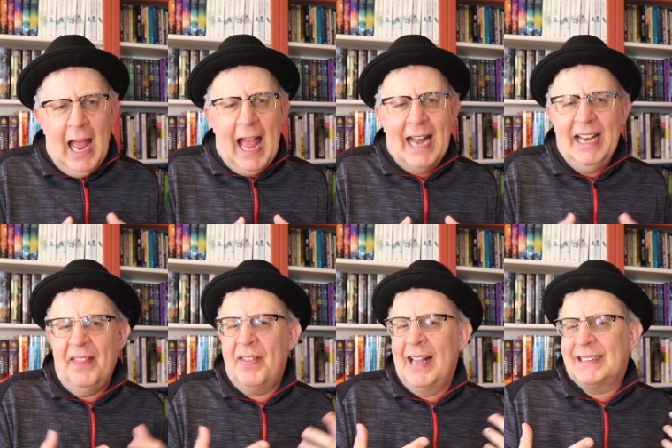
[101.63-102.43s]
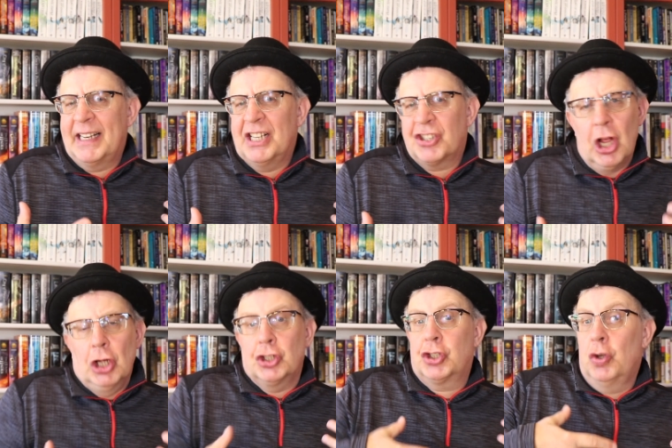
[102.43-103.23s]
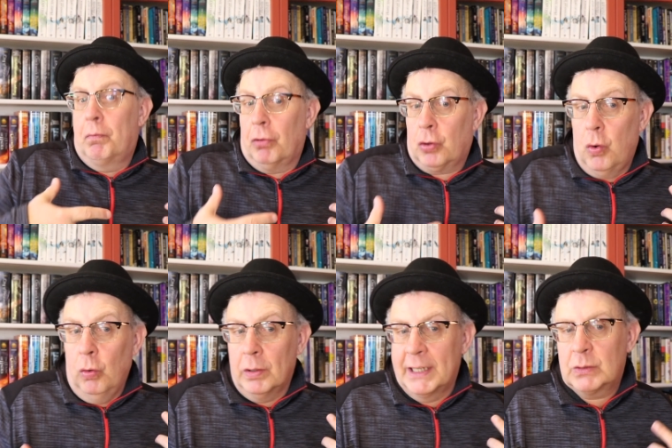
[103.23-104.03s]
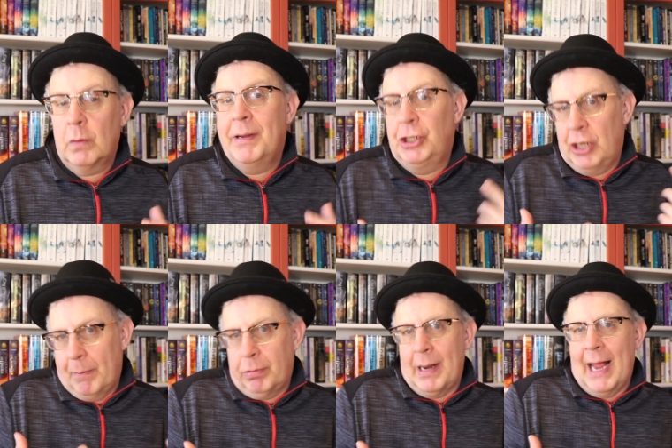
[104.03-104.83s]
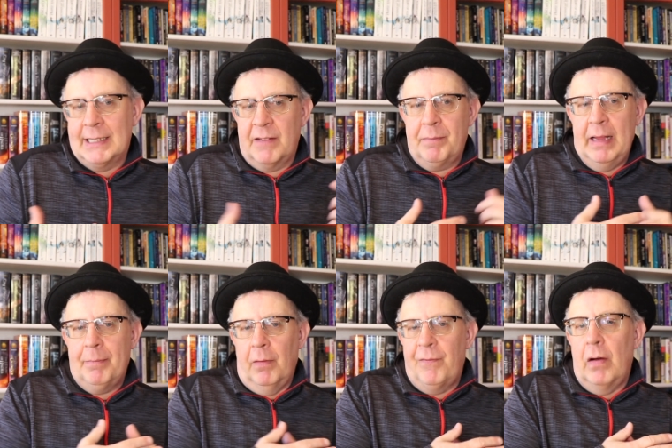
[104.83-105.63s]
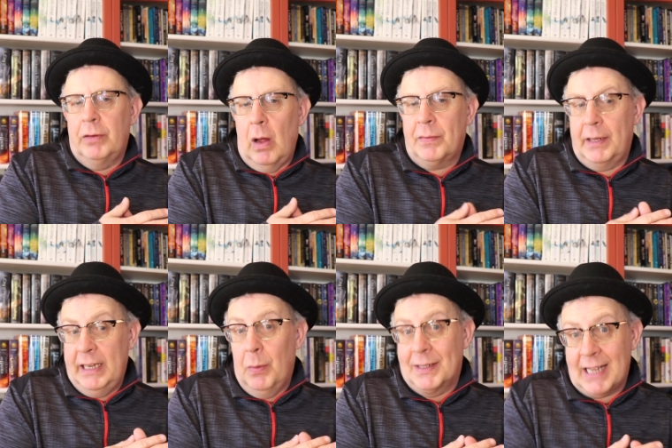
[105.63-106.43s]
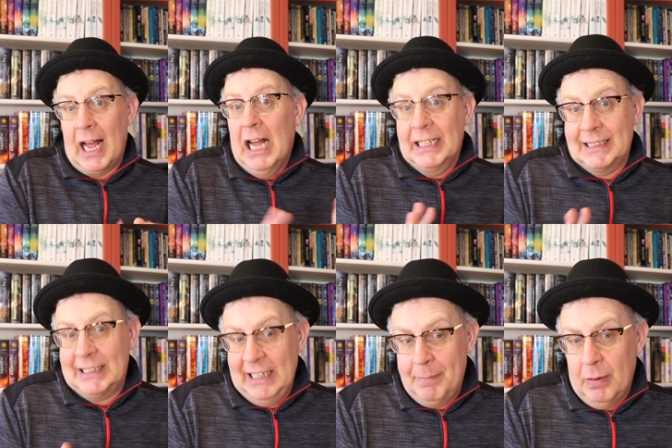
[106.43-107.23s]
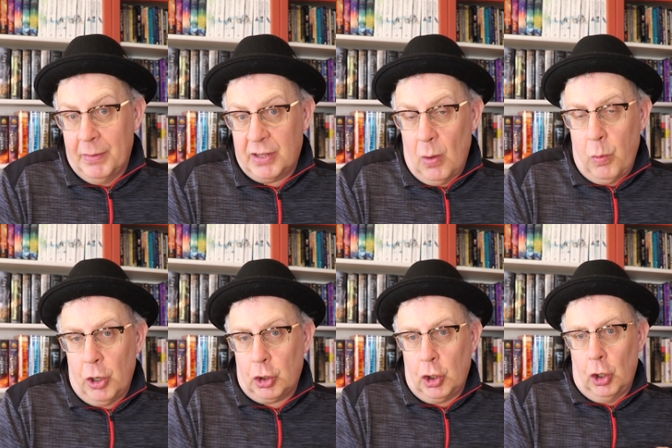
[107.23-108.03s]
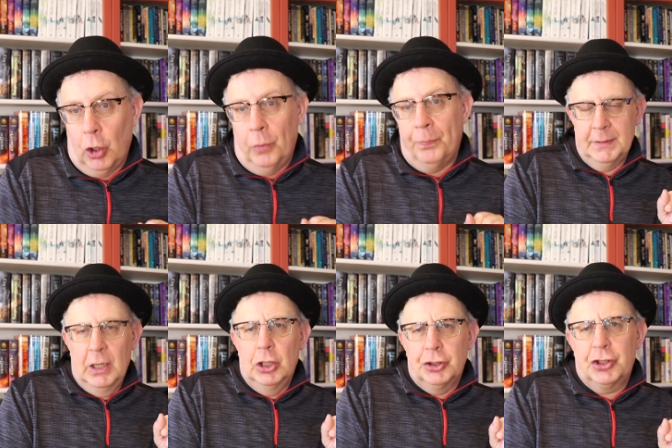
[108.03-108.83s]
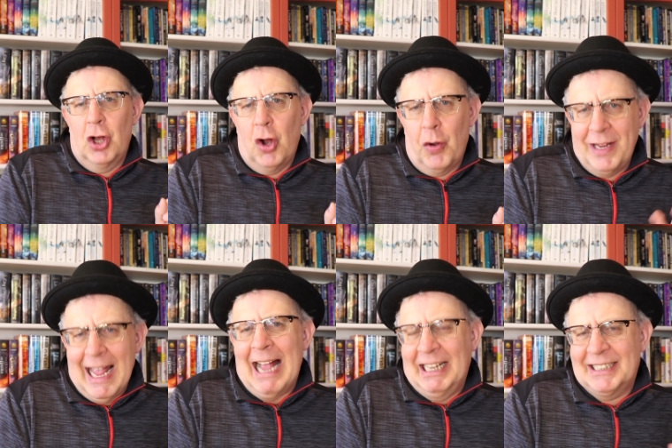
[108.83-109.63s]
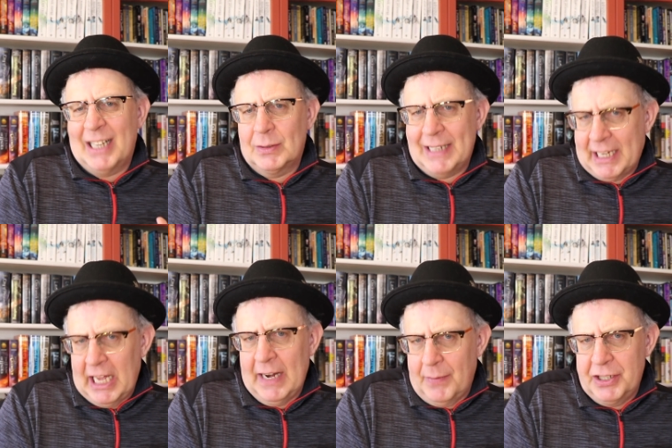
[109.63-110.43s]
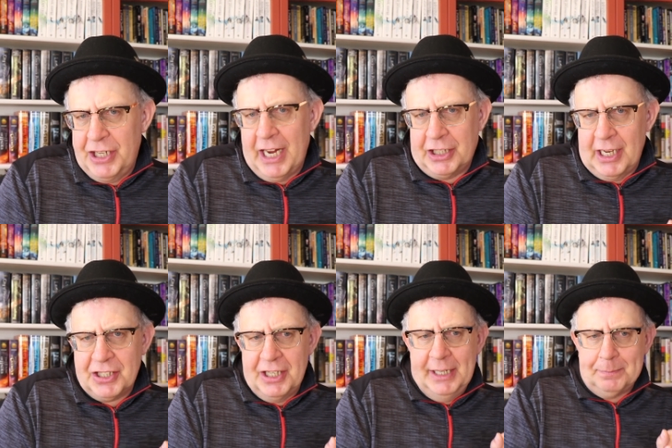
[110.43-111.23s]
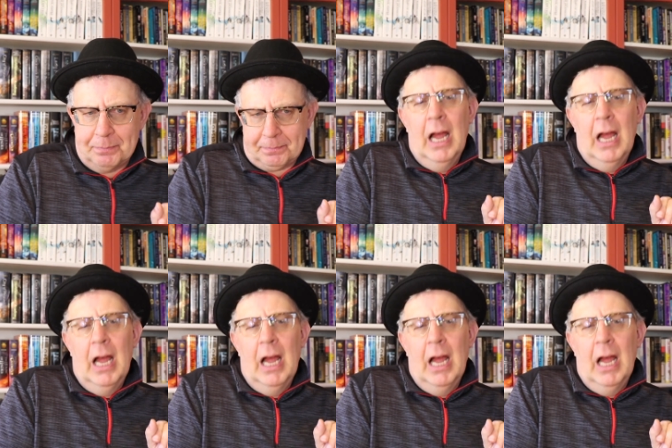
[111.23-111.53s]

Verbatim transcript: and he thinks that his super coolness would be jeopardized if people found out that he was uh, sleeping with the weird girl. So yeah, he sounds like kind of a dick, doesn't he?